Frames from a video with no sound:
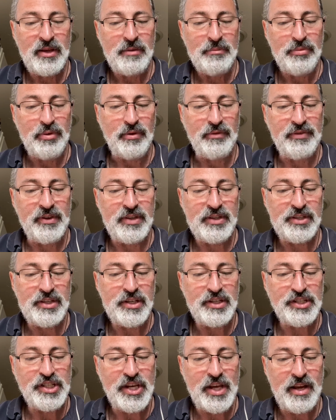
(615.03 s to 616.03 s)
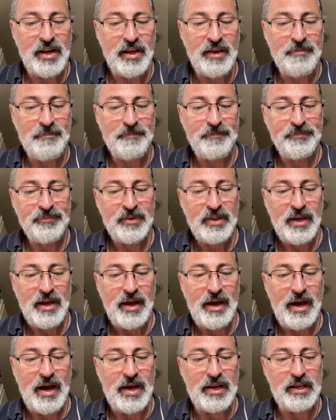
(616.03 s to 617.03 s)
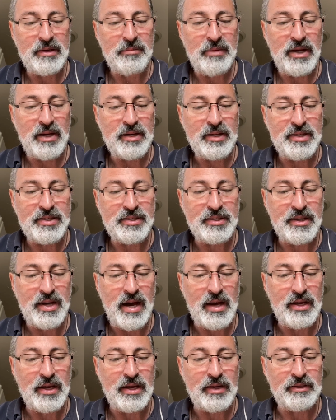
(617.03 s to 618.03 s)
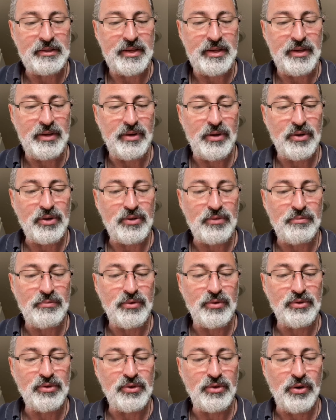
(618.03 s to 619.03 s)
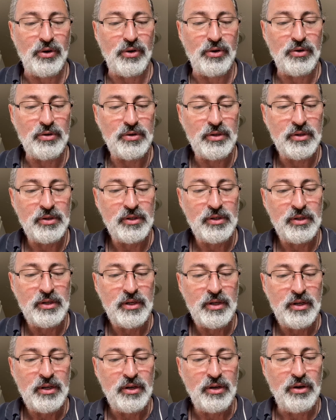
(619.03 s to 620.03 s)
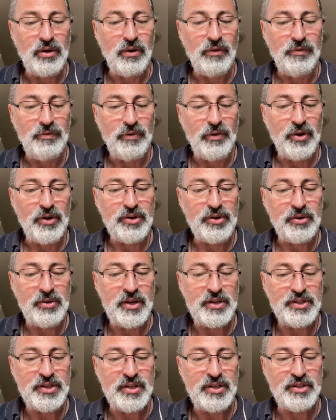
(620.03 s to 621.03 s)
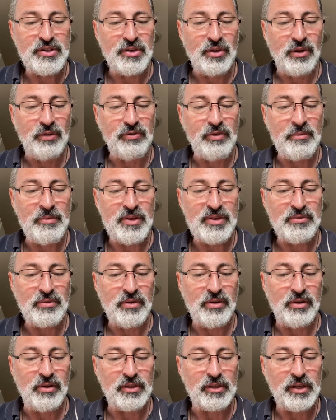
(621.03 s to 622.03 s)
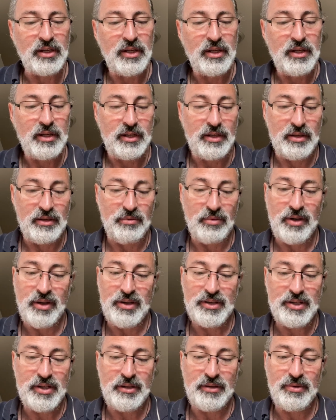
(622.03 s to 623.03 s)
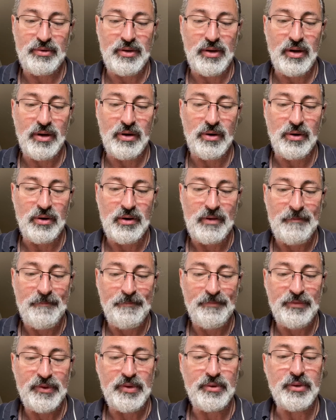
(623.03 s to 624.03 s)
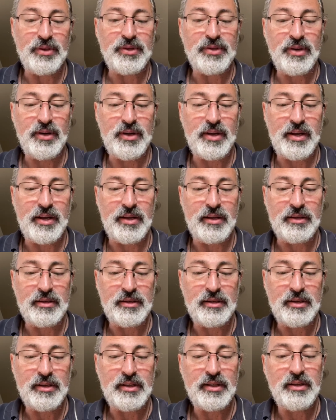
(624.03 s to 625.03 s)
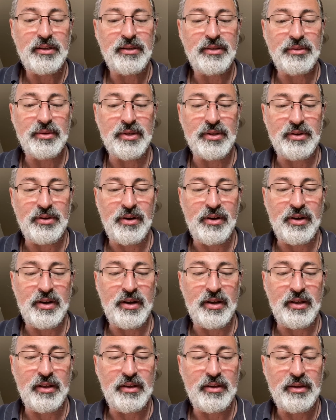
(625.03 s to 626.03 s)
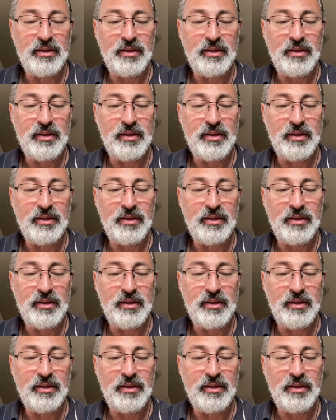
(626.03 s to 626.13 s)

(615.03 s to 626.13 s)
proficicere anima Christiana de hoc mundo. Go forth, Christian soul, from this world. And where shall you go? To eternity, to eternity.